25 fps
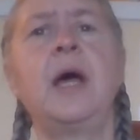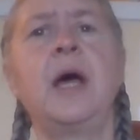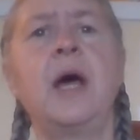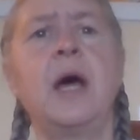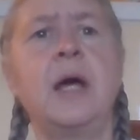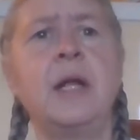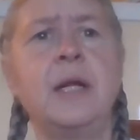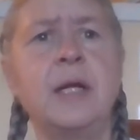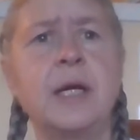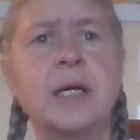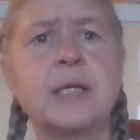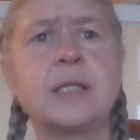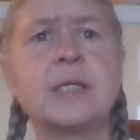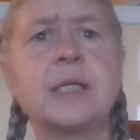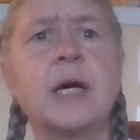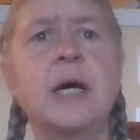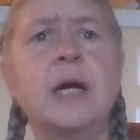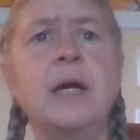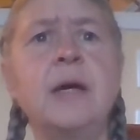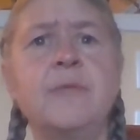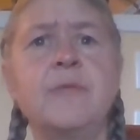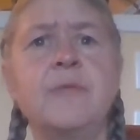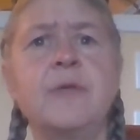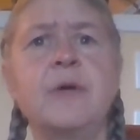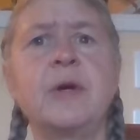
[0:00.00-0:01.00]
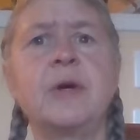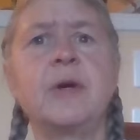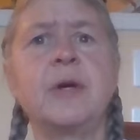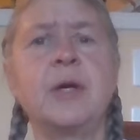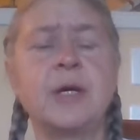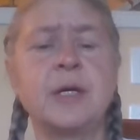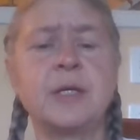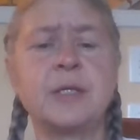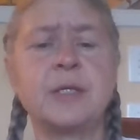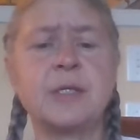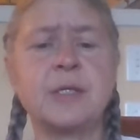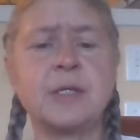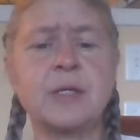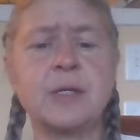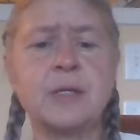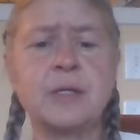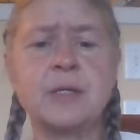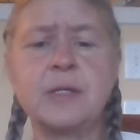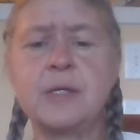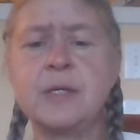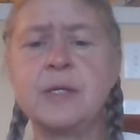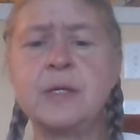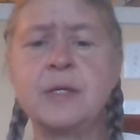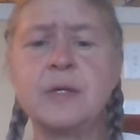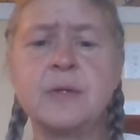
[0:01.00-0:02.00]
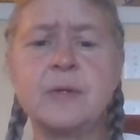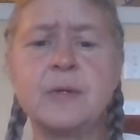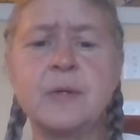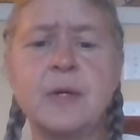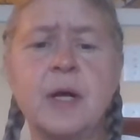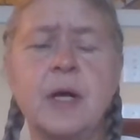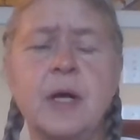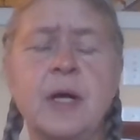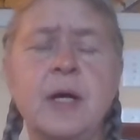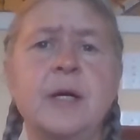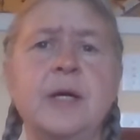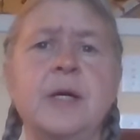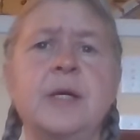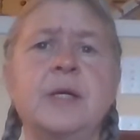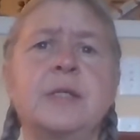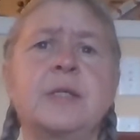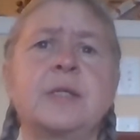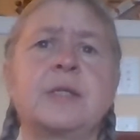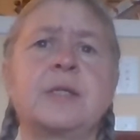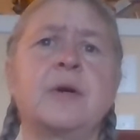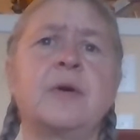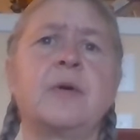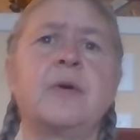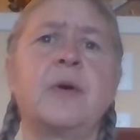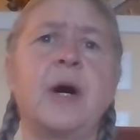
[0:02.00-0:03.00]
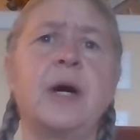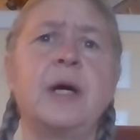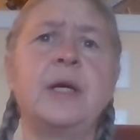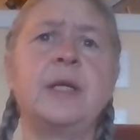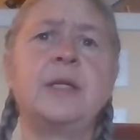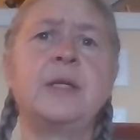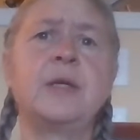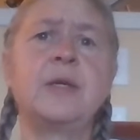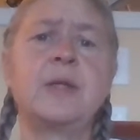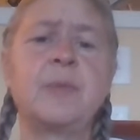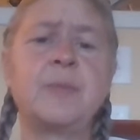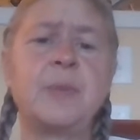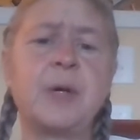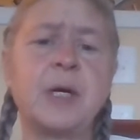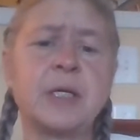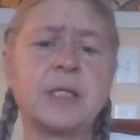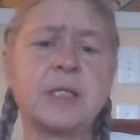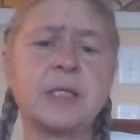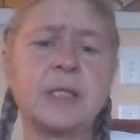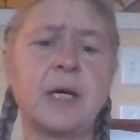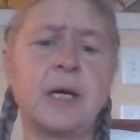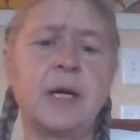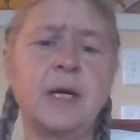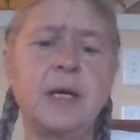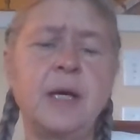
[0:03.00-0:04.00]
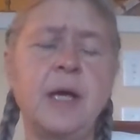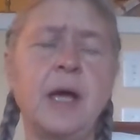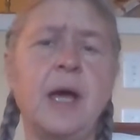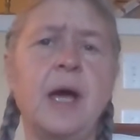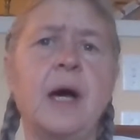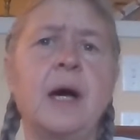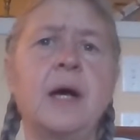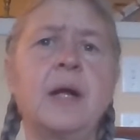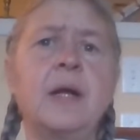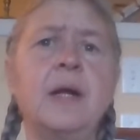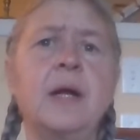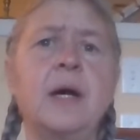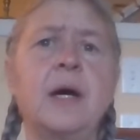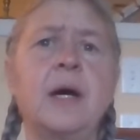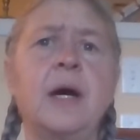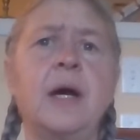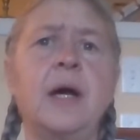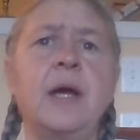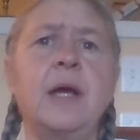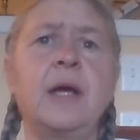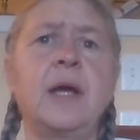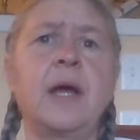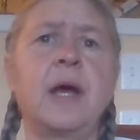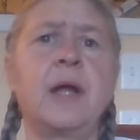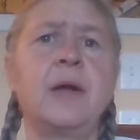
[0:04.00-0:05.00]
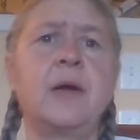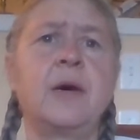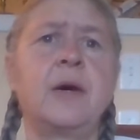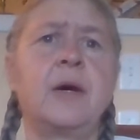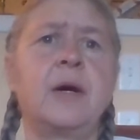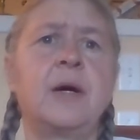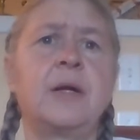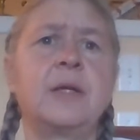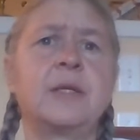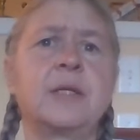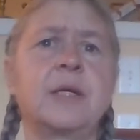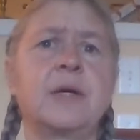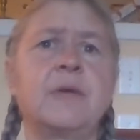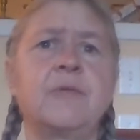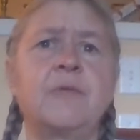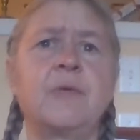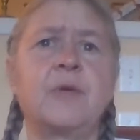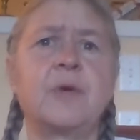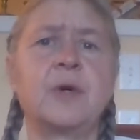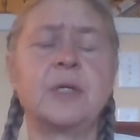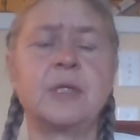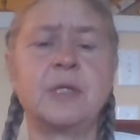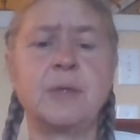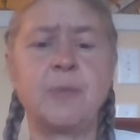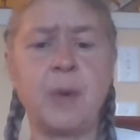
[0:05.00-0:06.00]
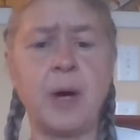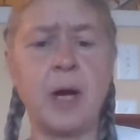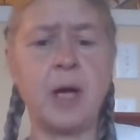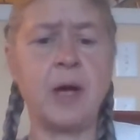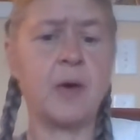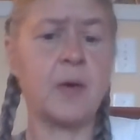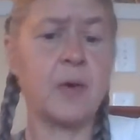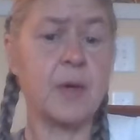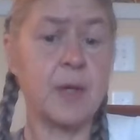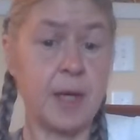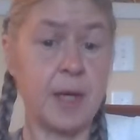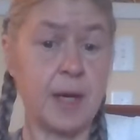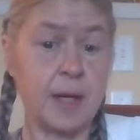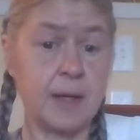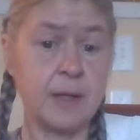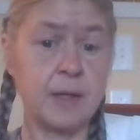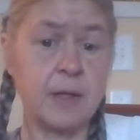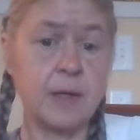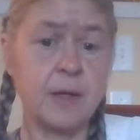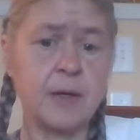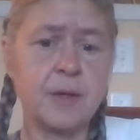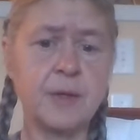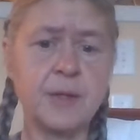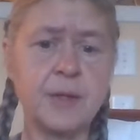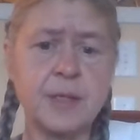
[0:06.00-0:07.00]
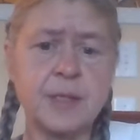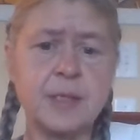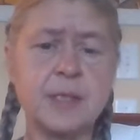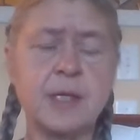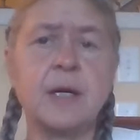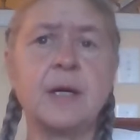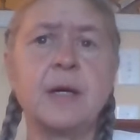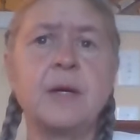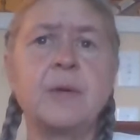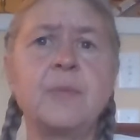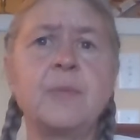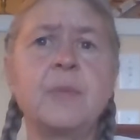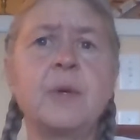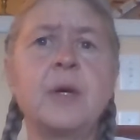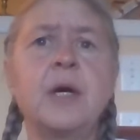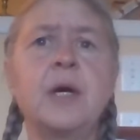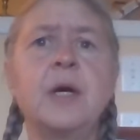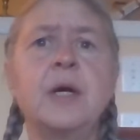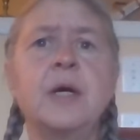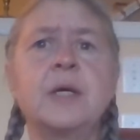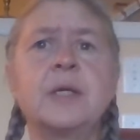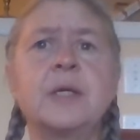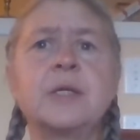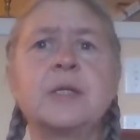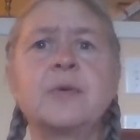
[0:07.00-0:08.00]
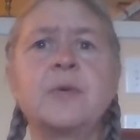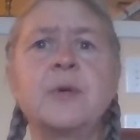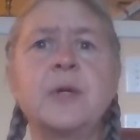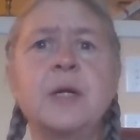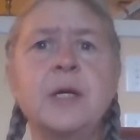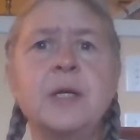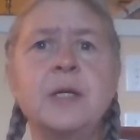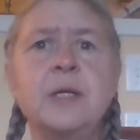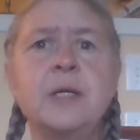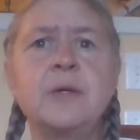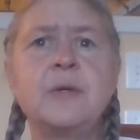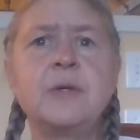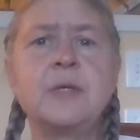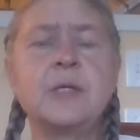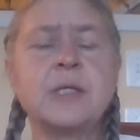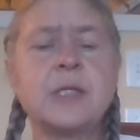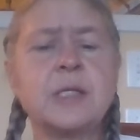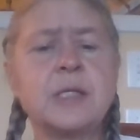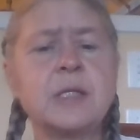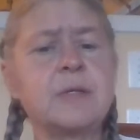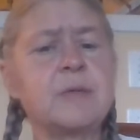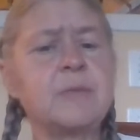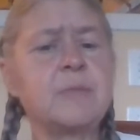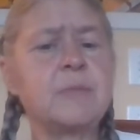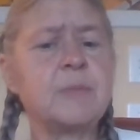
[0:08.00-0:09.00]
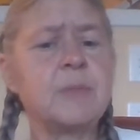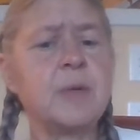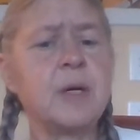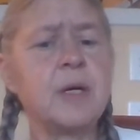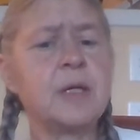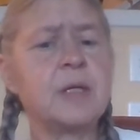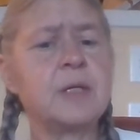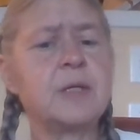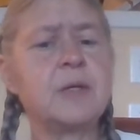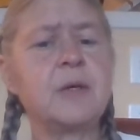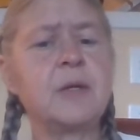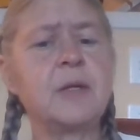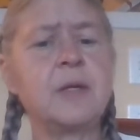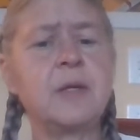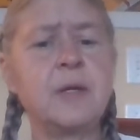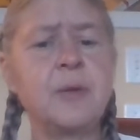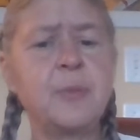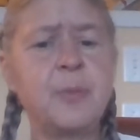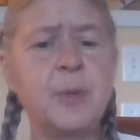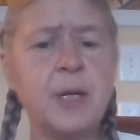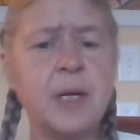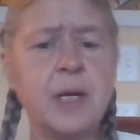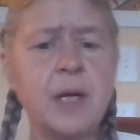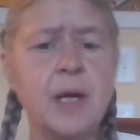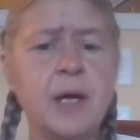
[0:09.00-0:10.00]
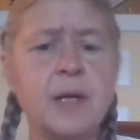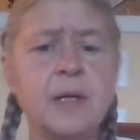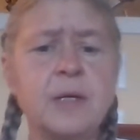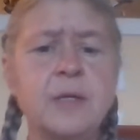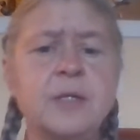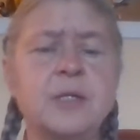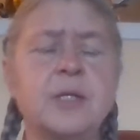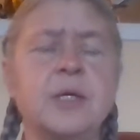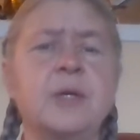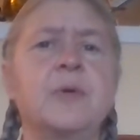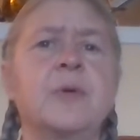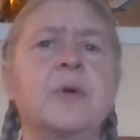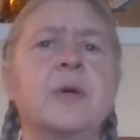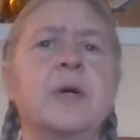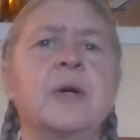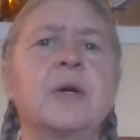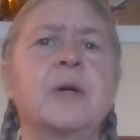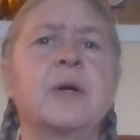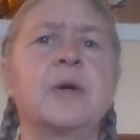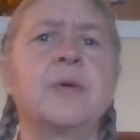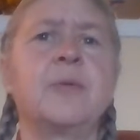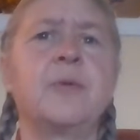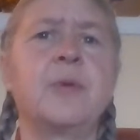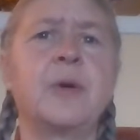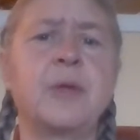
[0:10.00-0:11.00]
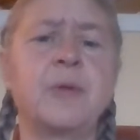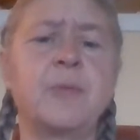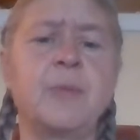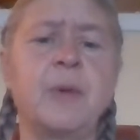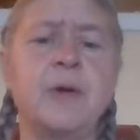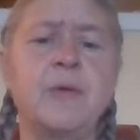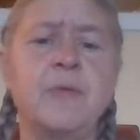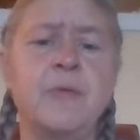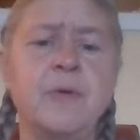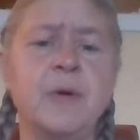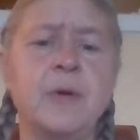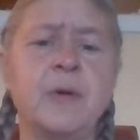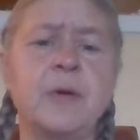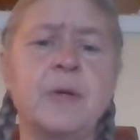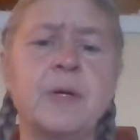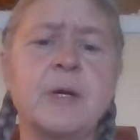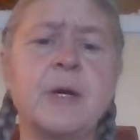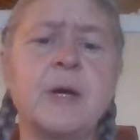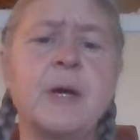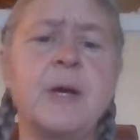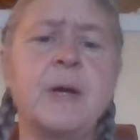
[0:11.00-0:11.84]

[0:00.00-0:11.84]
And yes, I am very concerned too. So I do the best I can. I cannot afford to buy organic all the time. So what I do is I'll do a little bit of energy work with my food.